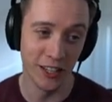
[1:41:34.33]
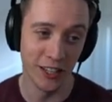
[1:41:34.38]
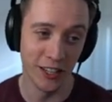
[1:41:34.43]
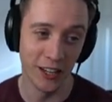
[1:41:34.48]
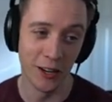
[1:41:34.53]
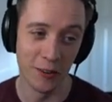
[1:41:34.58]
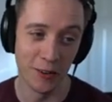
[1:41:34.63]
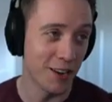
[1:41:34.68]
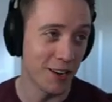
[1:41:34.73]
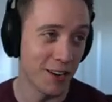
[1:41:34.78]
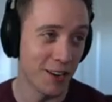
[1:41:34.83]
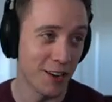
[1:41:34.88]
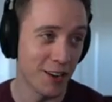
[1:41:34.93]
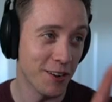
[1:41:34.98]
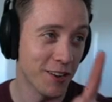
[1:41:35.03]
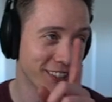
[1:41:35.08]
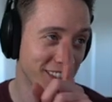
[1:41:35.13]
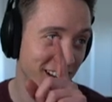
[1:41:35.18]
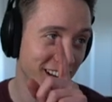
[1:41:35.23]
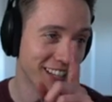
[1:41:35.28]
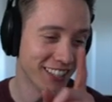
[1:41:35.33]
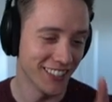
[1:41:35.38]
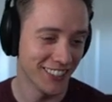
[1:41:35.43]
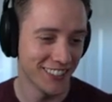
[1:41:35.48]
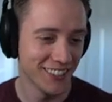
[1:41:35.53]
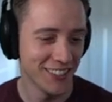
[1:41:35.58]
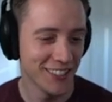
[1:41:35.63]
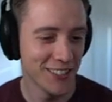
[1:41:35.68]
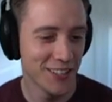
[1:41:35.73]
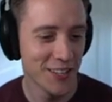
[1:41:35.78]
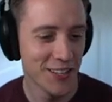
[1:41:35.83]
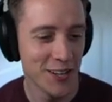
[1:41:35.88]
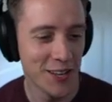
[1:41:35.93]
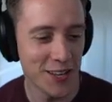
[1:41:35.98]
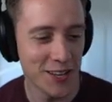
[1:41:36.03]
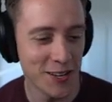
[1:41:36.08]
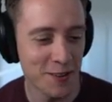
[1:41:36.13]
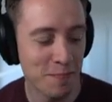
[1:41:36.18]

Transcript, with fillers: You know what? I'll, yeah, the the